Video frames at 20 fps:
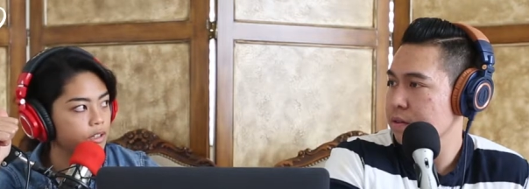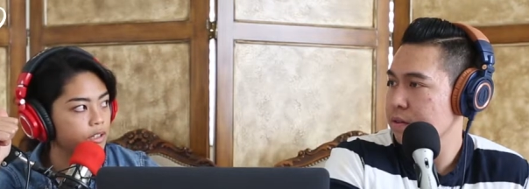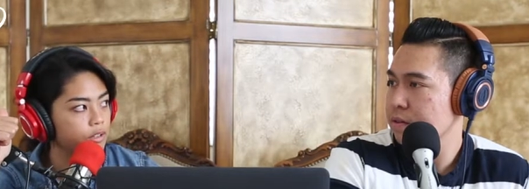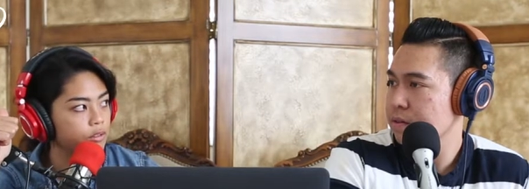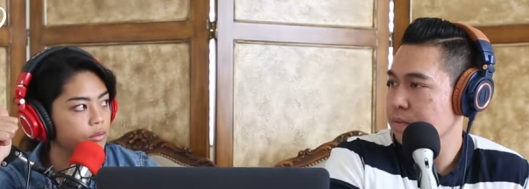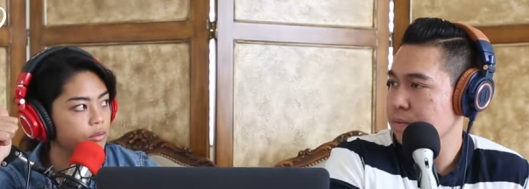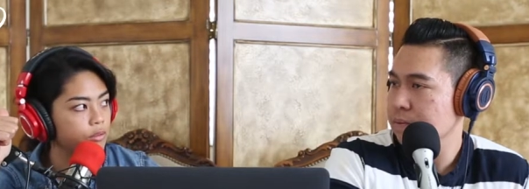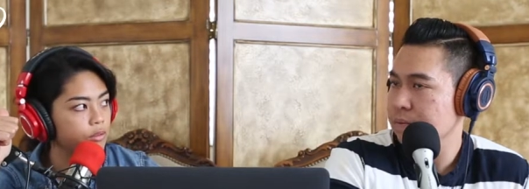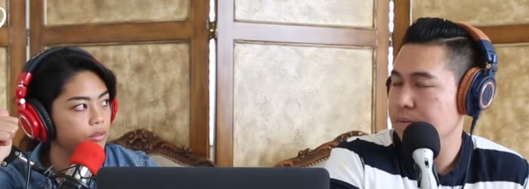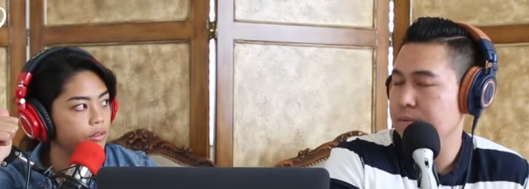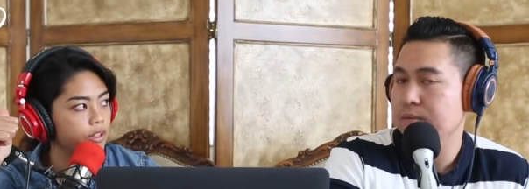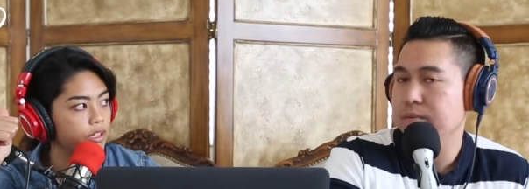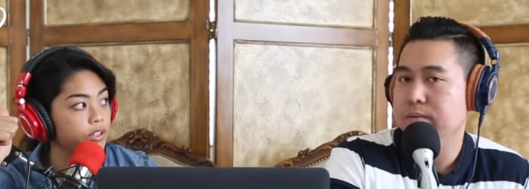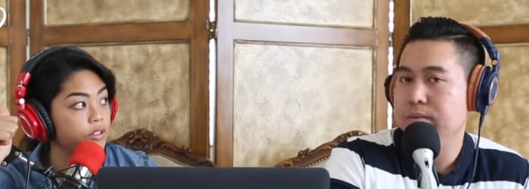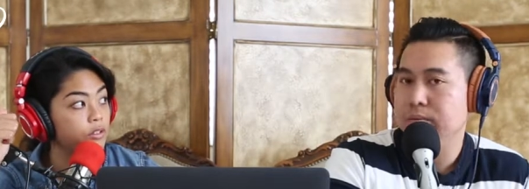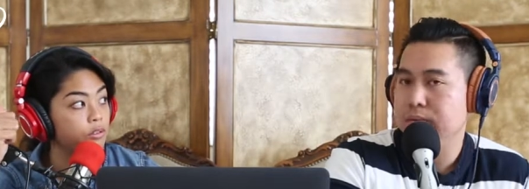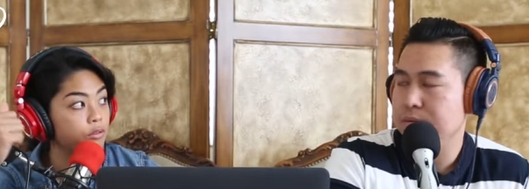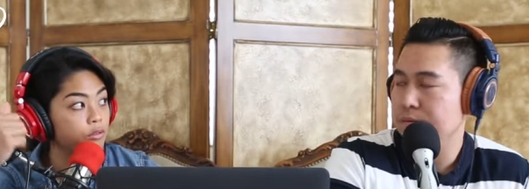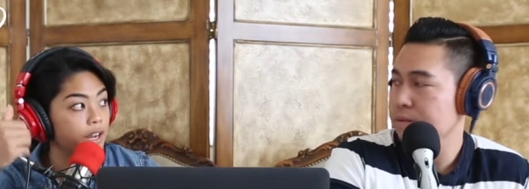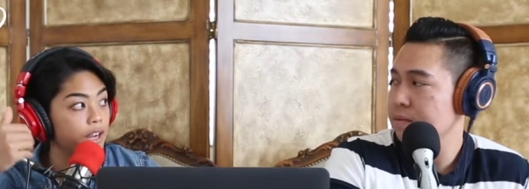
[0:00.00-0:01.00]
Speaker 1: It's really
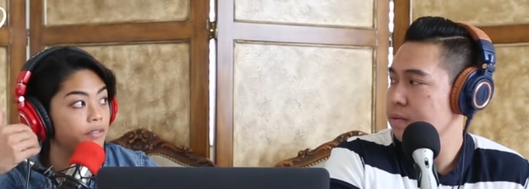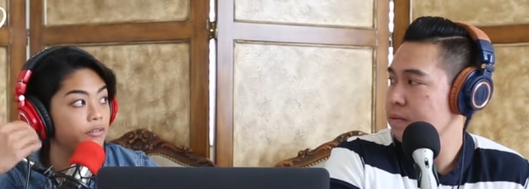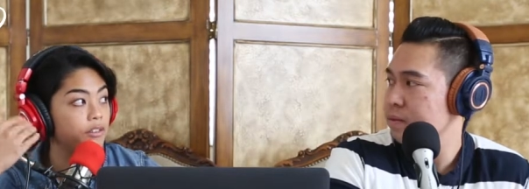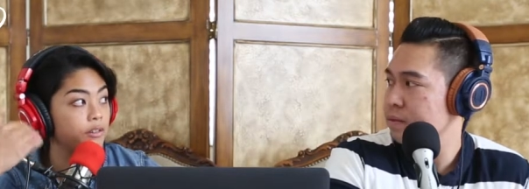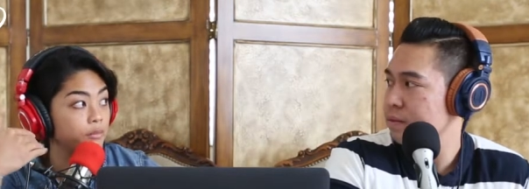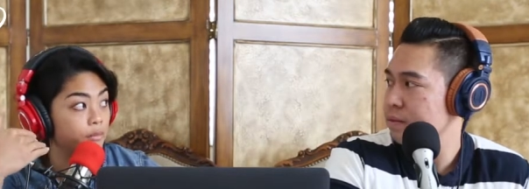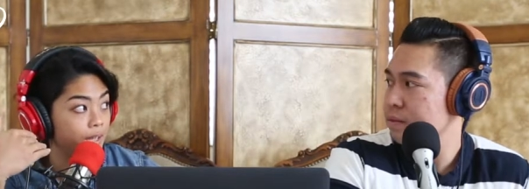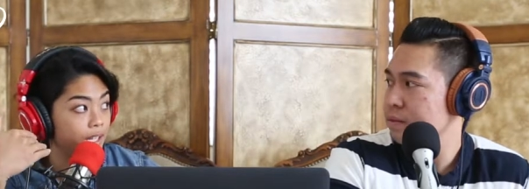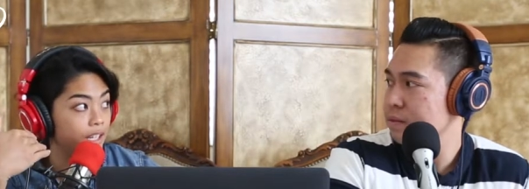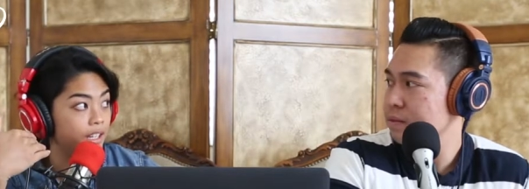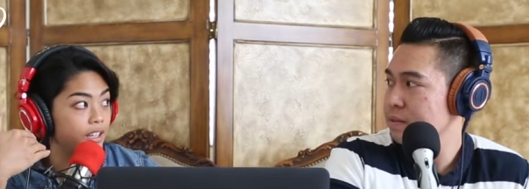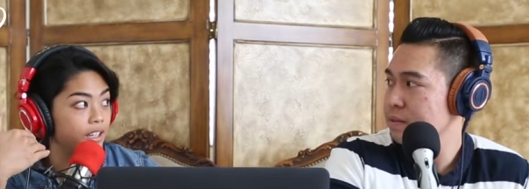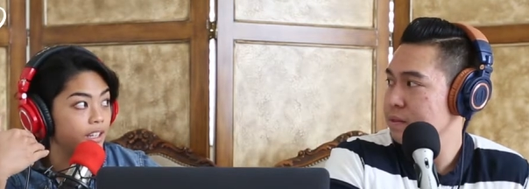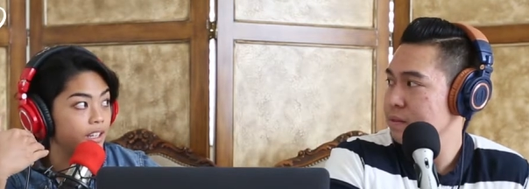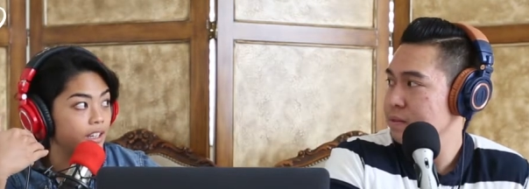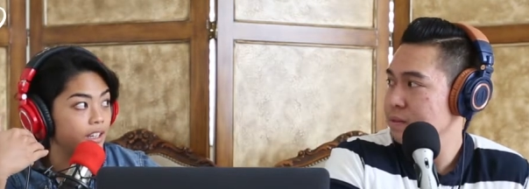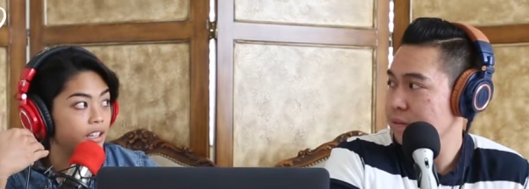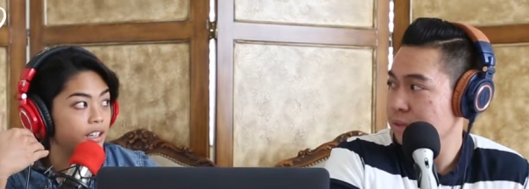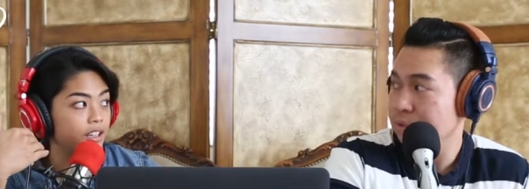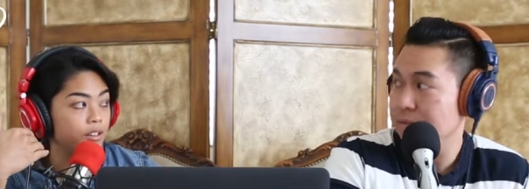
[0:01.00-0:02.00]
cool. It's great for
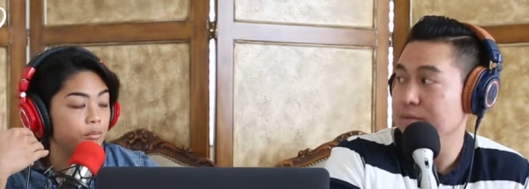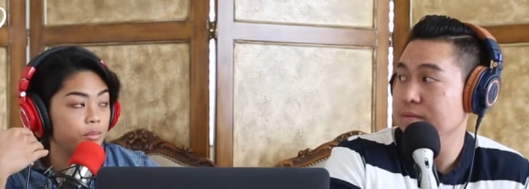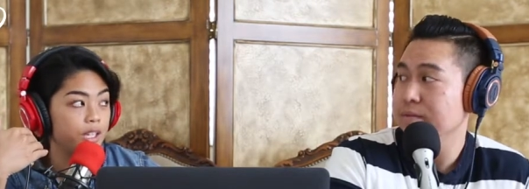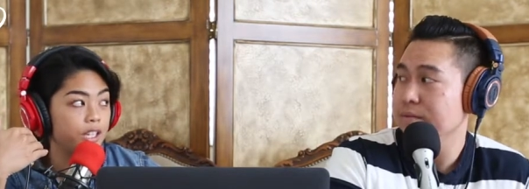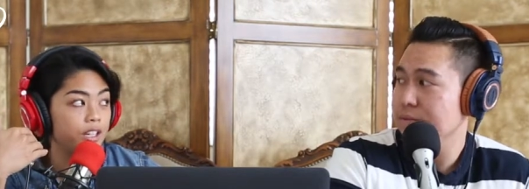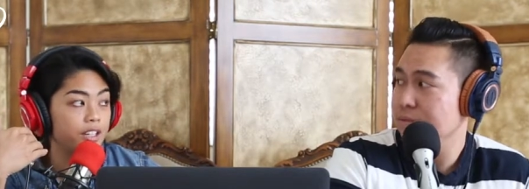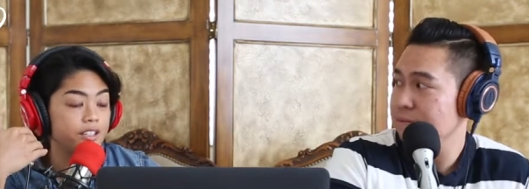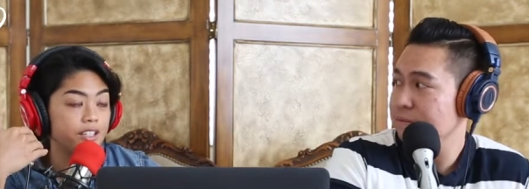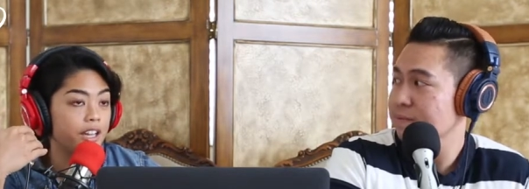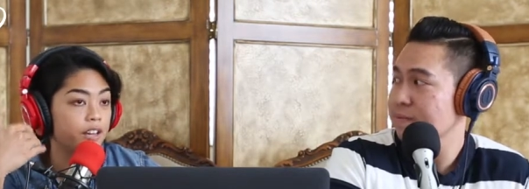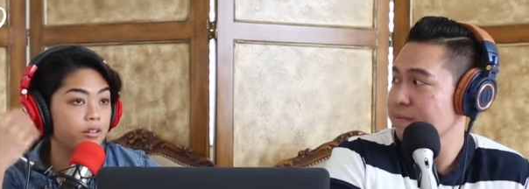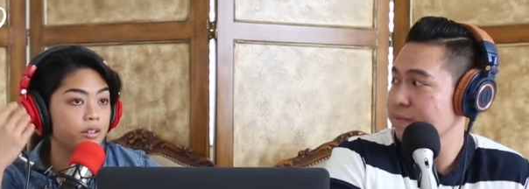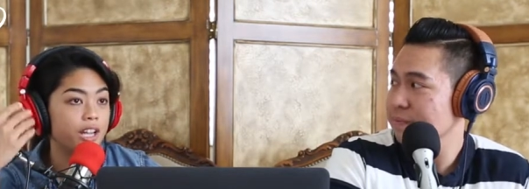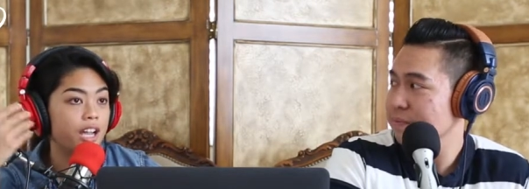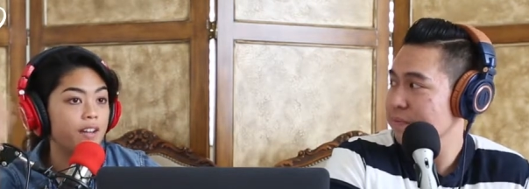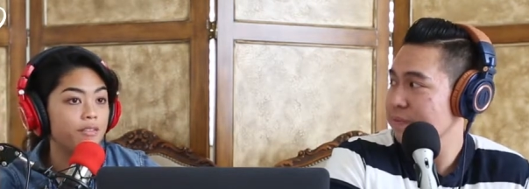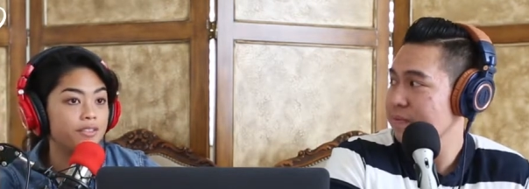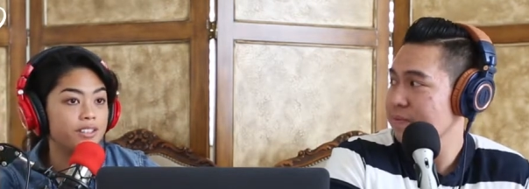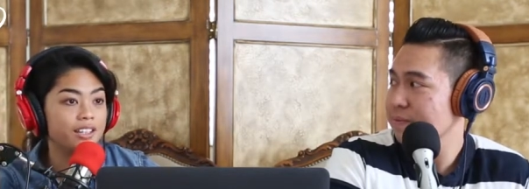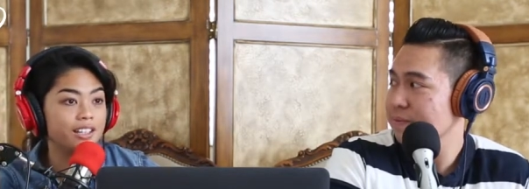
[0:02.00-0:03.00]
me mm-hmm.
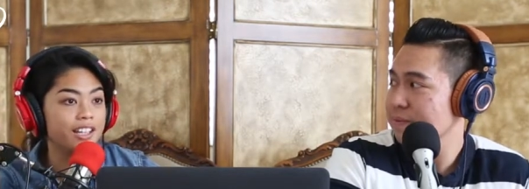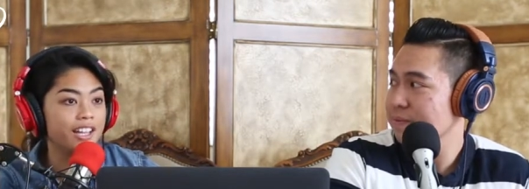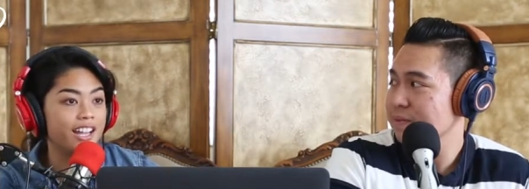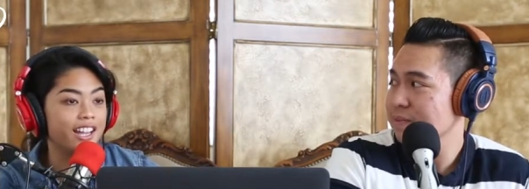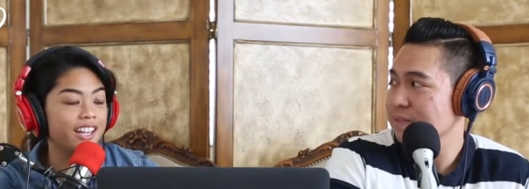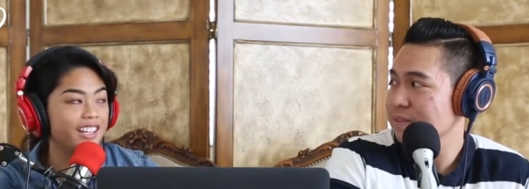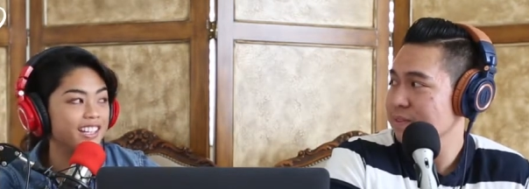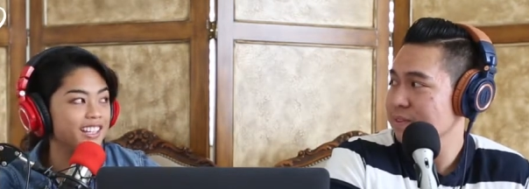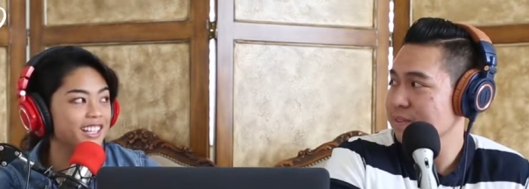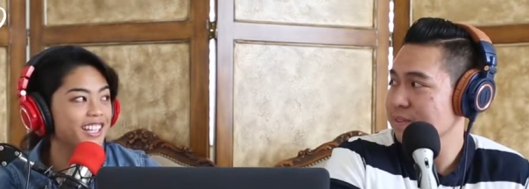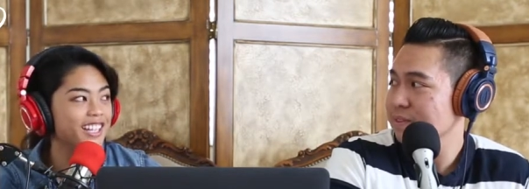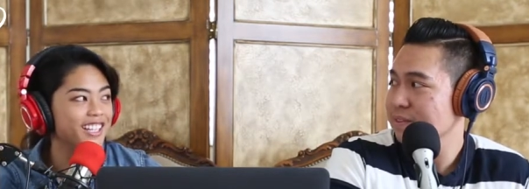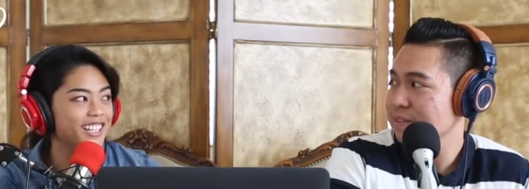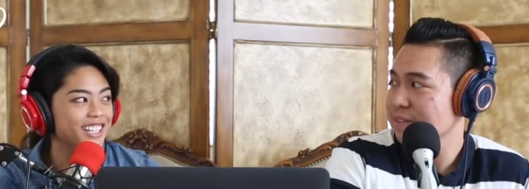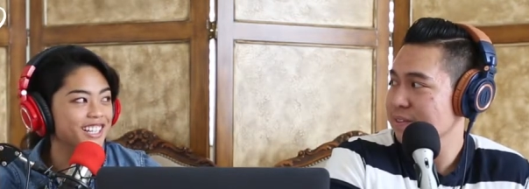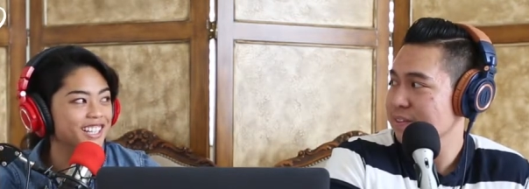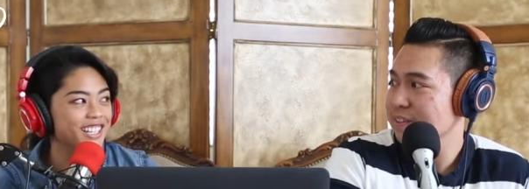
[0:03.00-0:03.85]
because I don't have to like